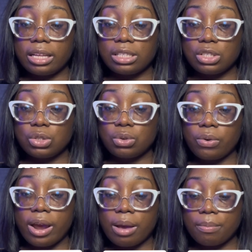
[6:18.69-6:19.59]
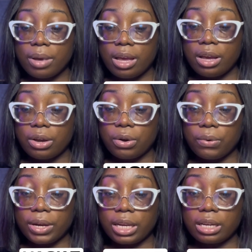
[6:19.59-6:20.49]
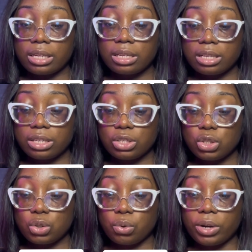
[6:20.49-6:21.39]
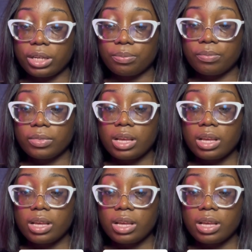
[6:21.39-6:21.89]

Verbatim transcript: Instagram green screen.